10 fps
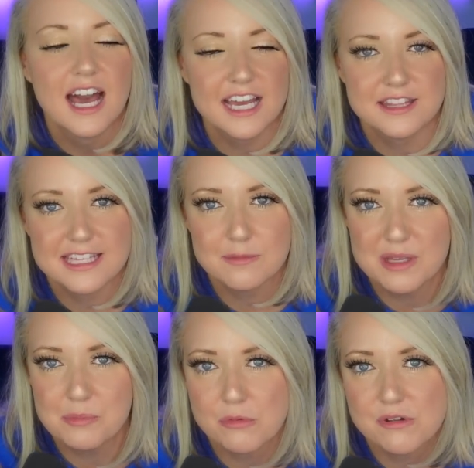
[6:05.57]
I think
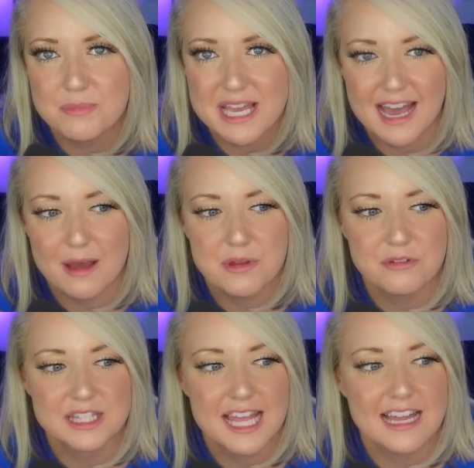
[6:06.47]
people would be happy
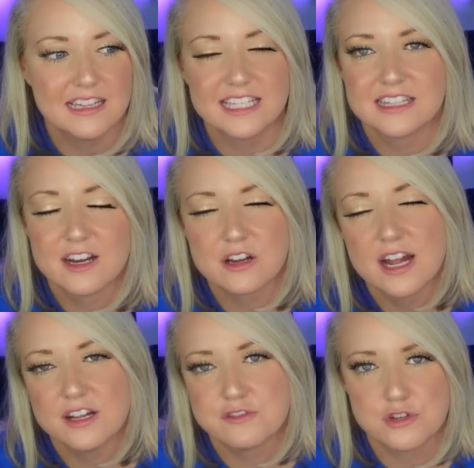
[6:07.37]
with that. Like, they're
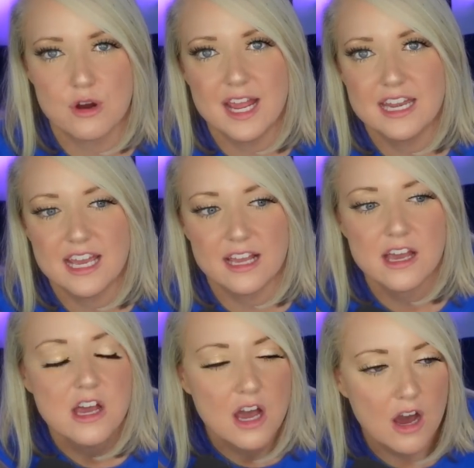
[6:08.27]
kind of trading,
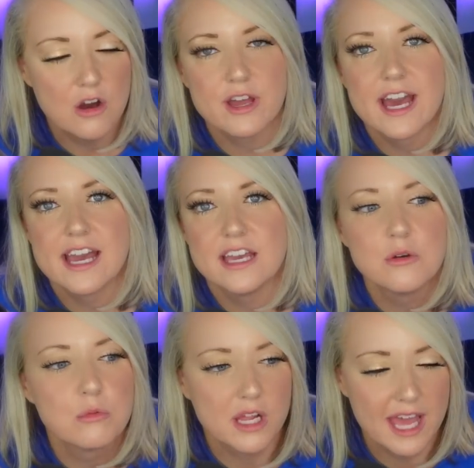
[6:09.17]
okay,
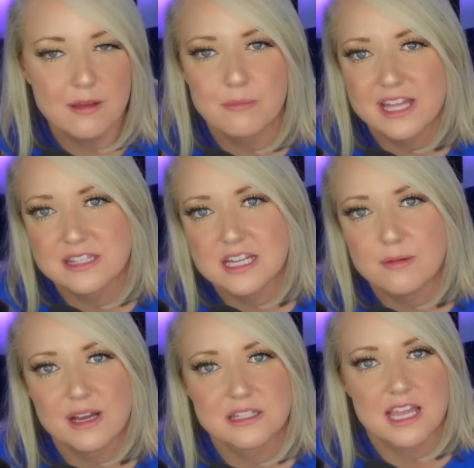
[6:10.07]
we're getting Bette and Tina
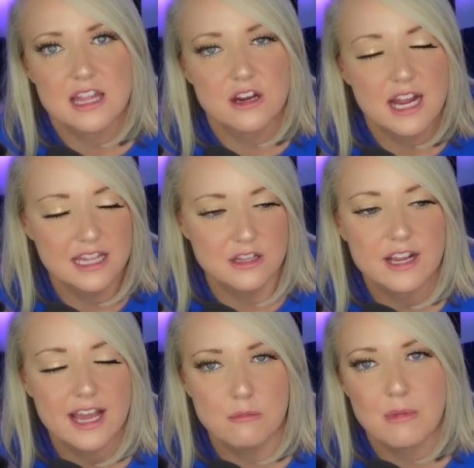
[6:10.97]
back together and they're
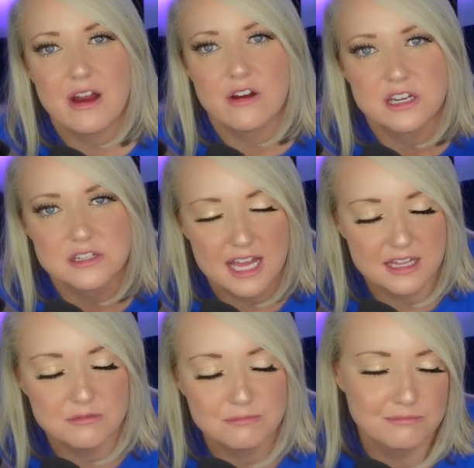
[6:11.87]
getting married,
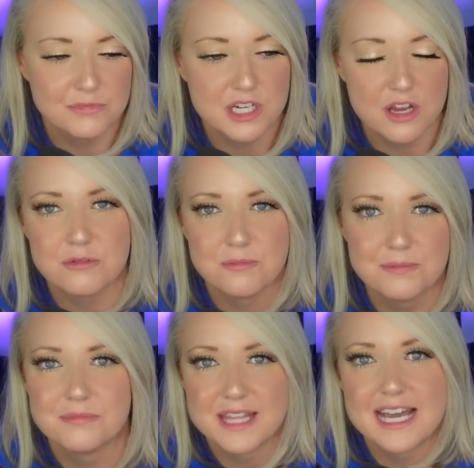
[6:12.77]
and, you know,
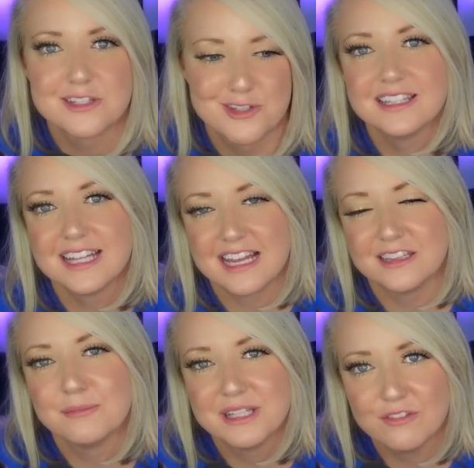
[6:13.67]
that's letting
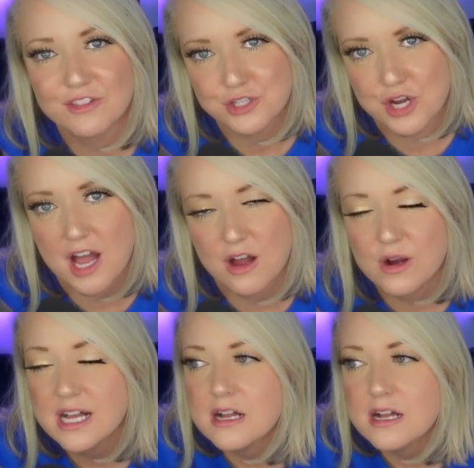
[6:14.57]
them leave the show.